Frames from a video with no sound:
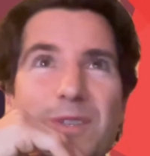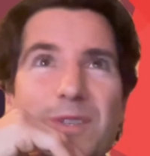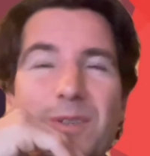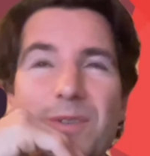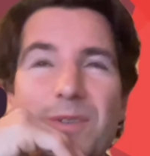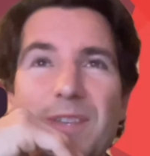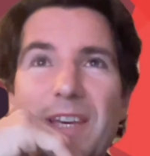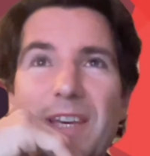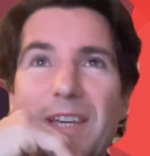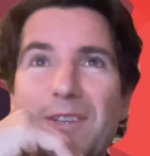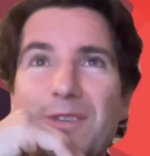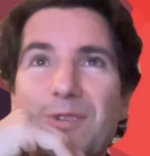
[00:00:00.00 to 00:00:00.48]
So
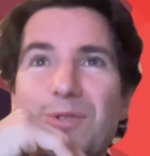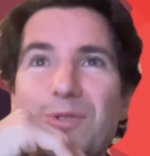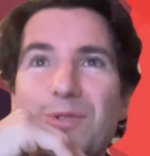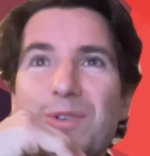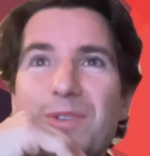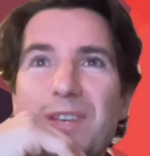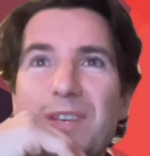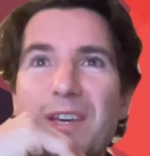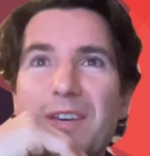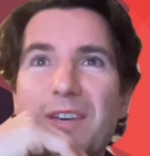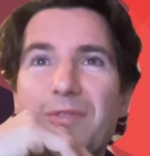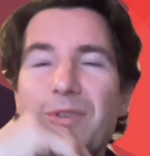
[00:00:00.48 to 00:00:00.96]
thank you,
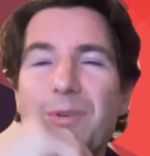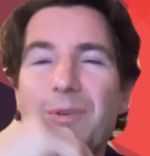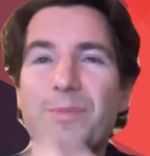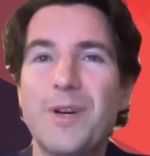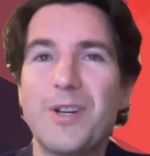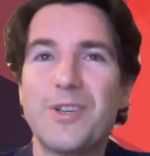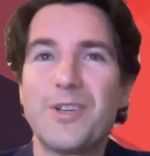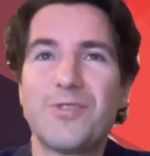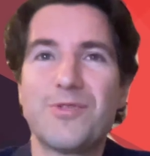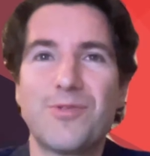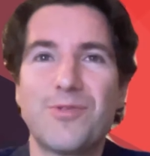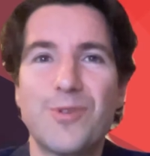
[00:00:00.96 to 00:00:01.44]
thank you very
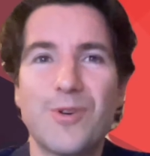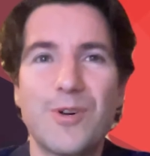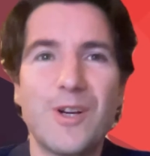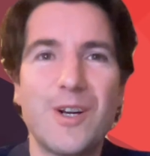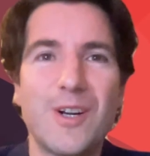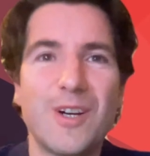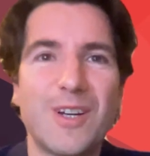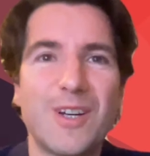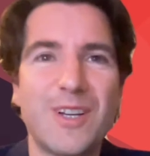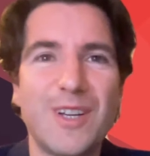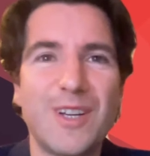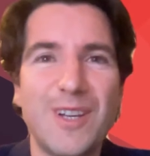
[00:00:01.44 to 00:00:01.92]
much
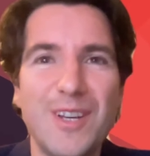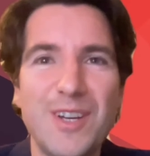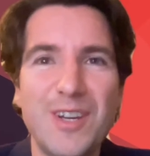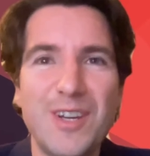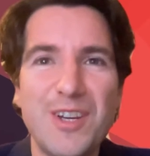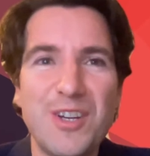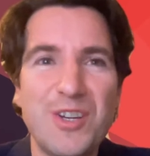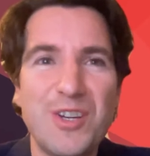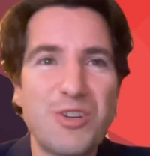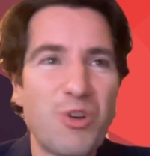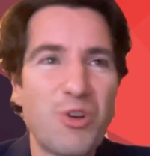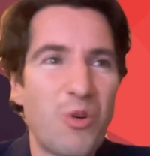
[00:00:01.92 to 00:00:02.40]
for
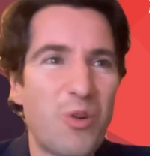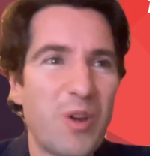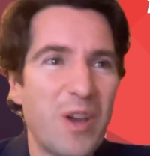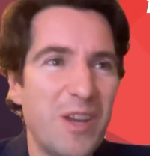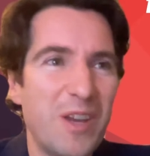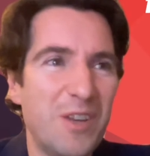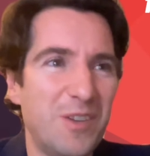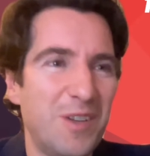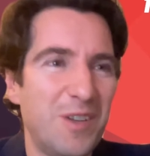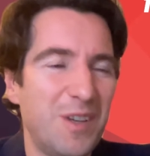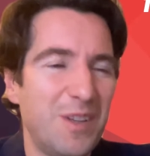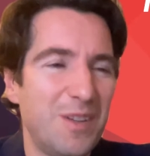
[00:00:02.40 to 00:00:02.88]

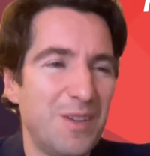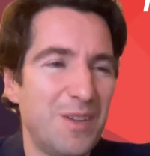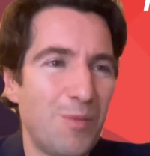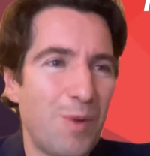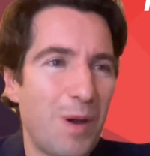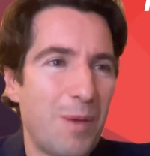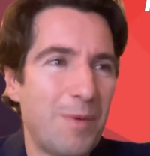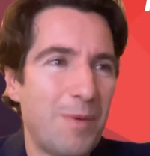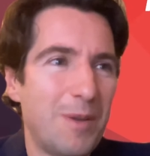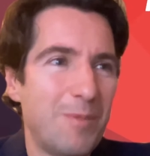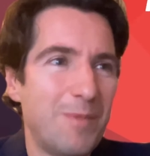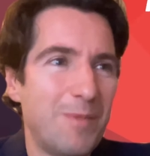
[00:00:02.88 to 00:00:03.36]
showcasing the
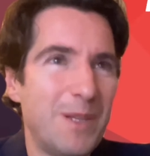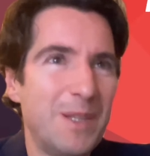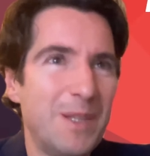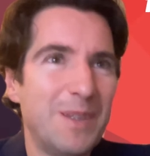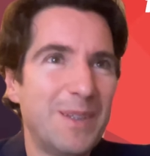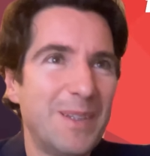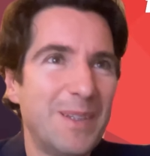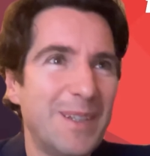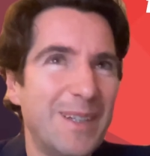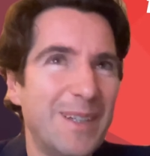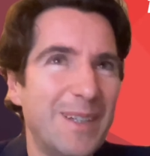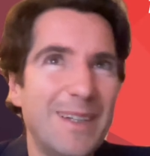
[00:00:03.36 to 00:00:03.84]
web
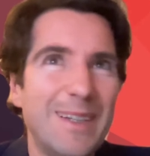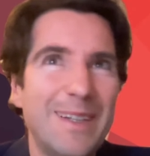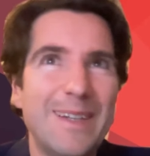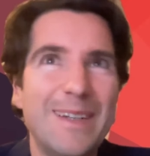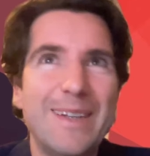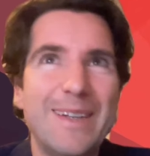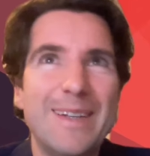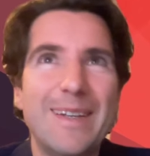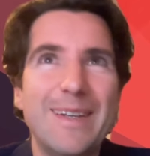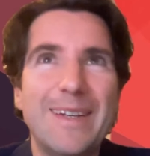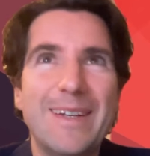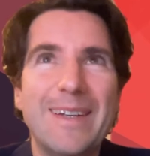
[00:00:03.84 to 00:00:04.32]
admin.
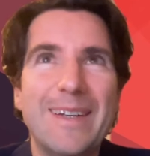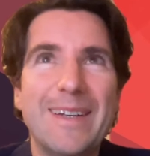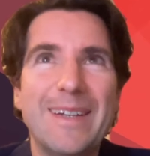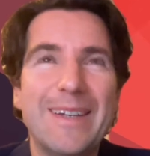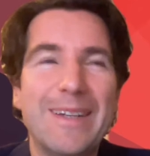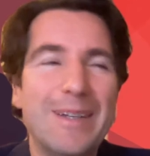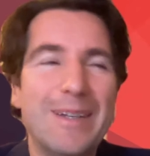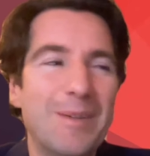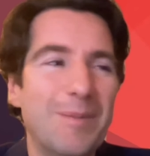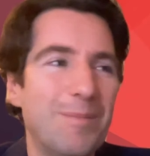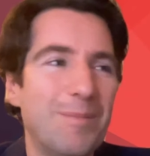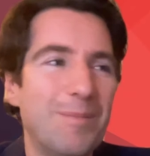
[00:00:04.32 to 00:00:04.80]

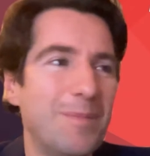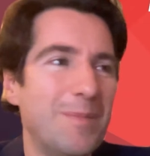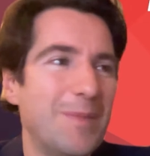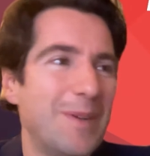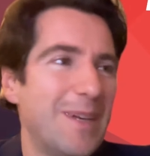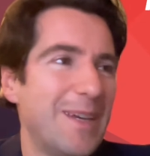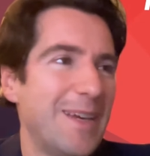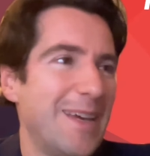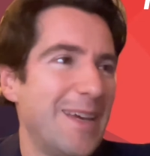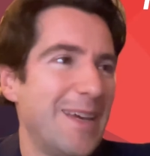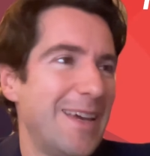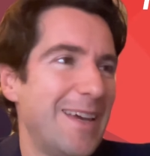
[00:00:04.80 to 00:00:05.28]
Um,
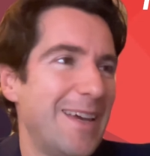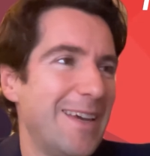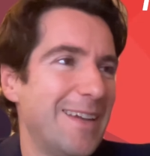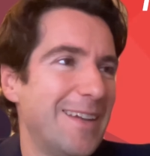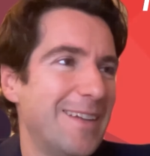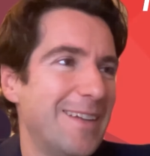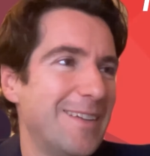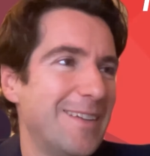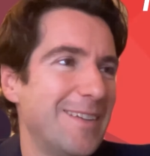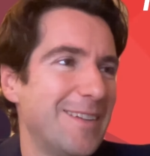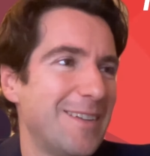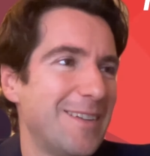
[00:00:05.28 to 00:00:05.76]

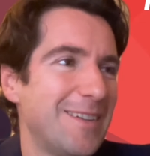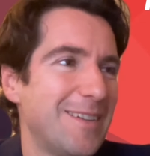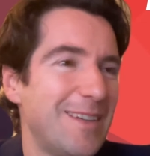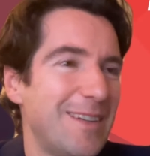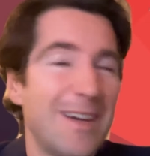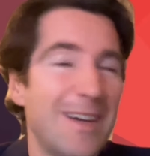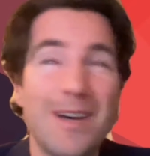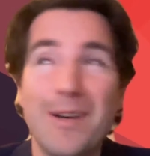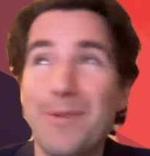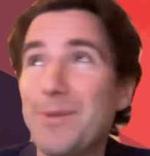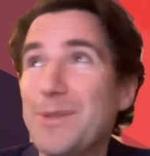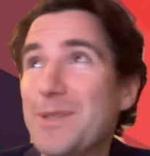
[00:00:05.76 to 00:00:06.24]
and
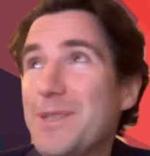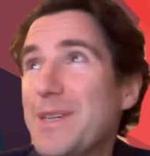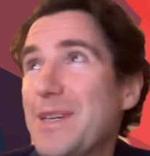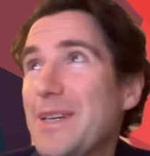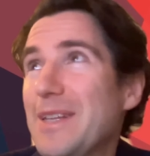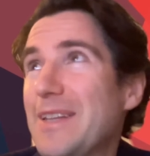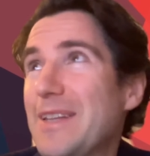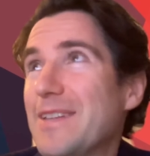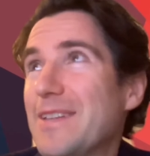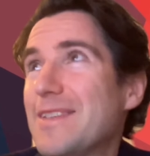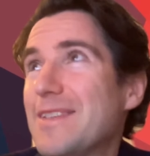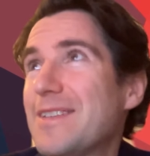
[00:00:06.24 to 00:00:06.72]
yeah, I would say
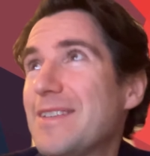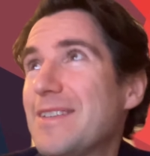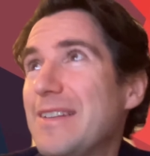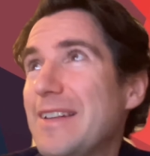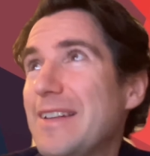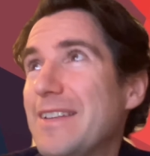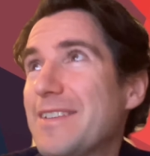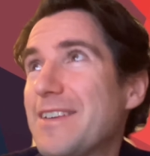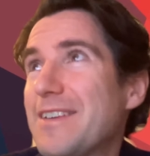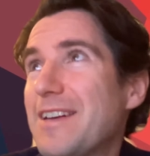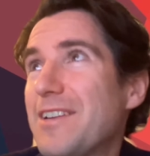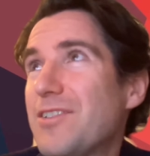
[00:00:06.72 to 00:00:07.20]
let's
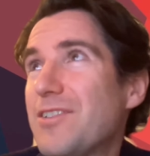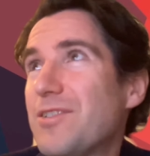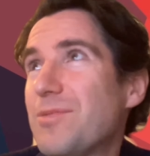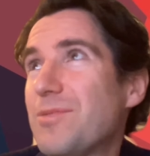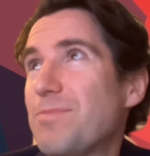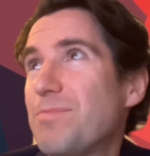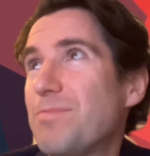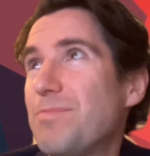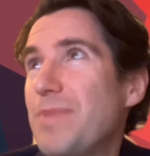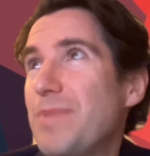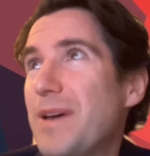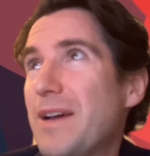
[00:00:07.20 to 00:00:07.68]
let's catch
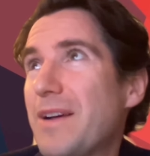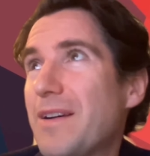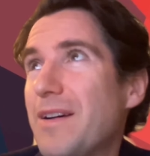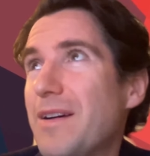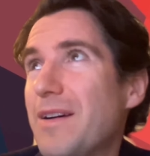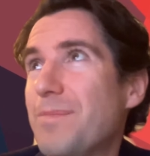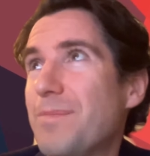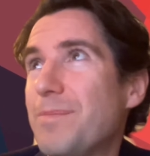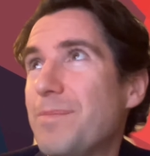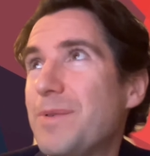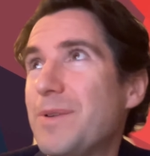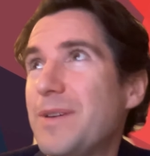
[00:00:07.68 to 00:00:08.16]
back
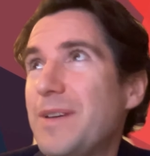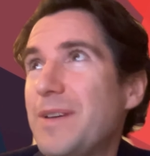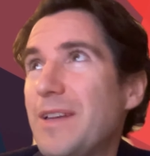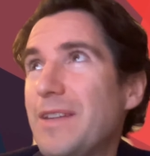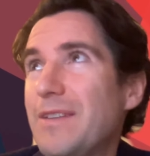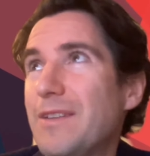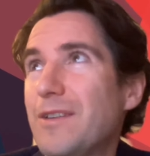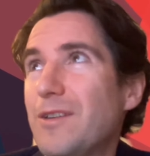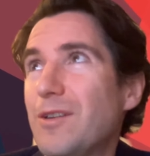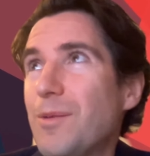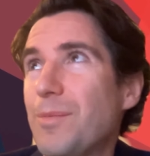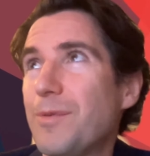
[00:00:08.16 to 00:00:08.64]
up at
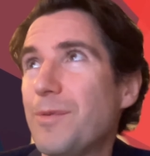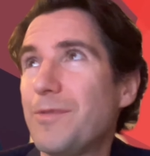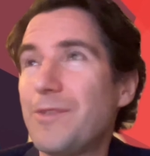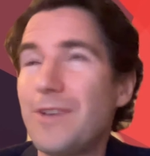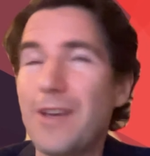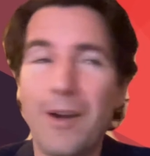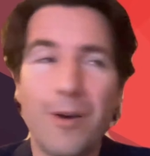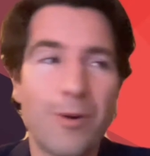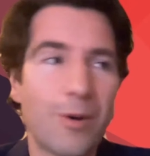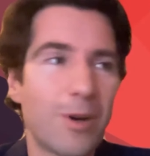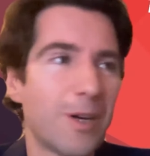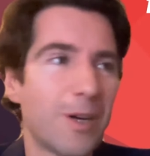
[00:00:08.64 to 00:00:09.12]
the top of
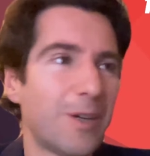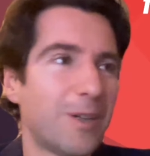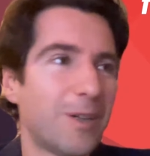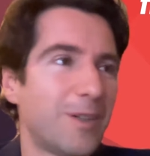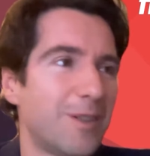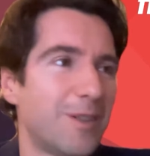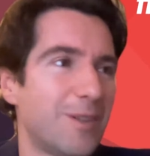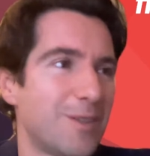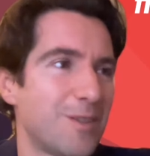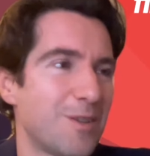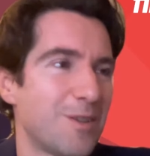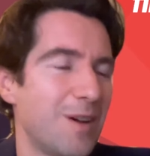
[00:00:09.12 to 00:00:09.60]
the hour
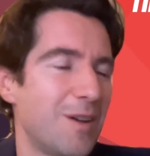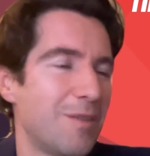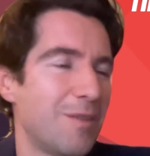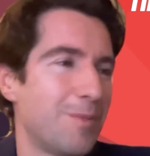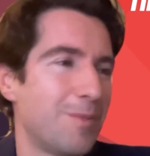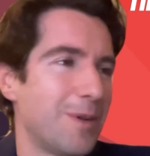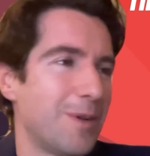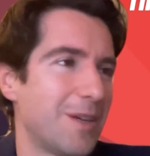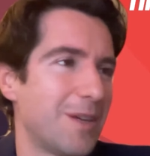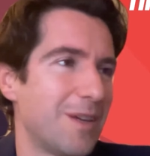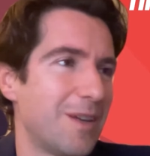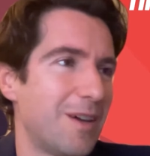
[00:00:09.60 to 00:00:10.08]
so
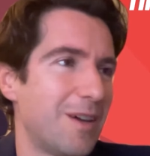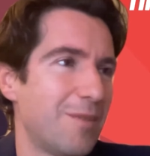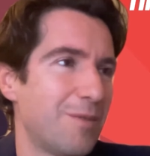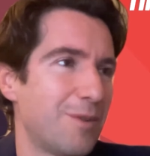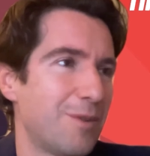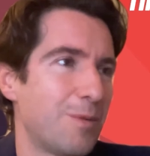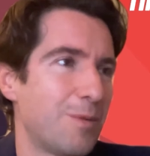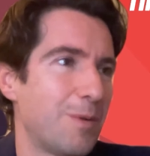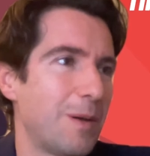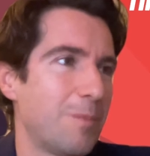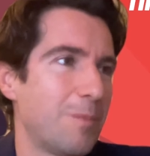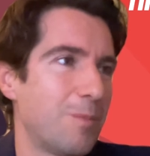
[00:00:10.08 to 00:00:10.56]
everybody can have a
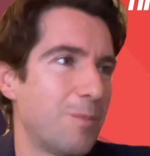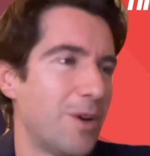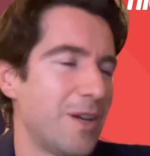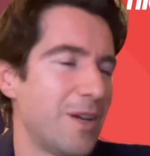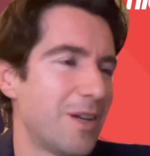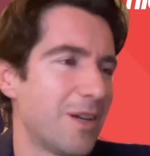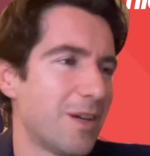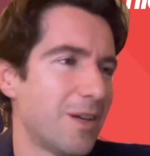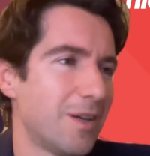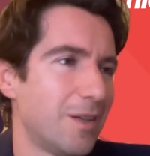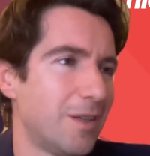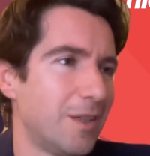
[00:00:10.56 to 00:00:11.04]
quick
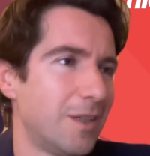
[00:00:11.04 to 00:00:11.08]
break